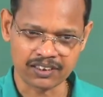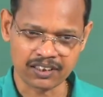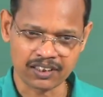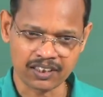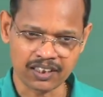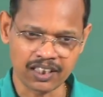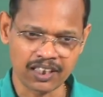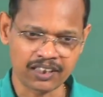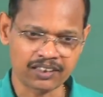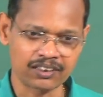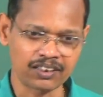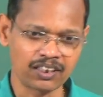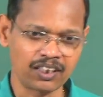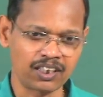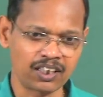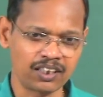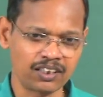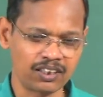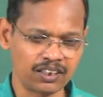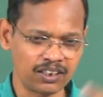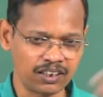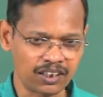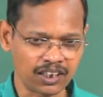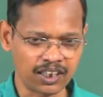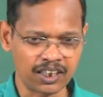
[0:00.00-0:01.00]
like the
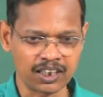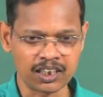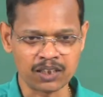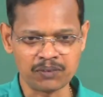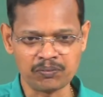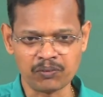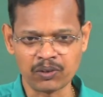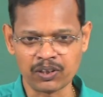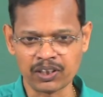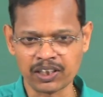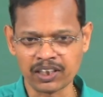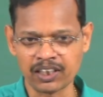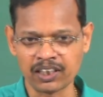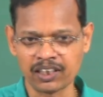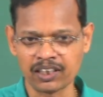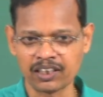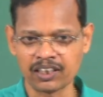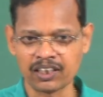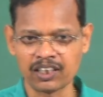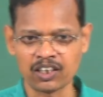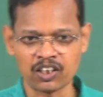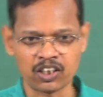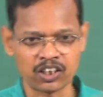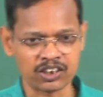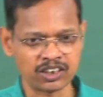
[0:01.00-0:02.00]
hydrogen bonding
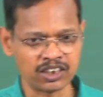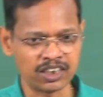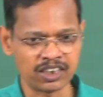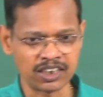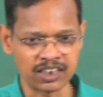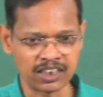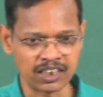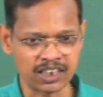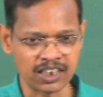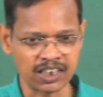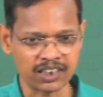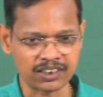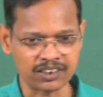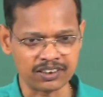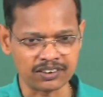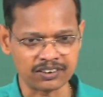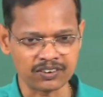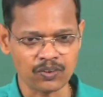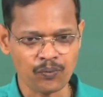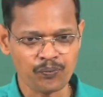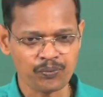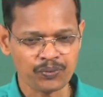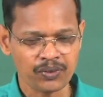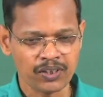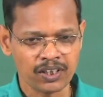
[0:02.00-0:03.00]
and electrostatic interactions,
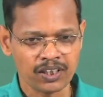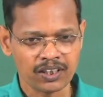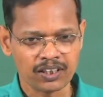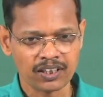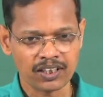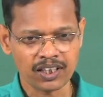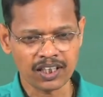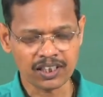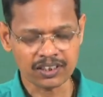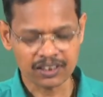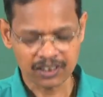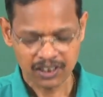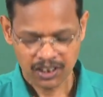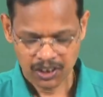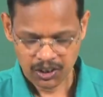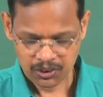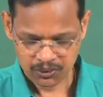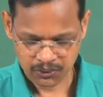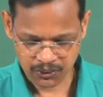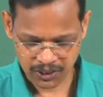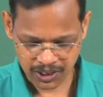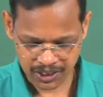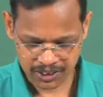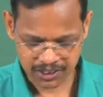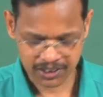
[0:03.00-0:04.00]
right. So, you can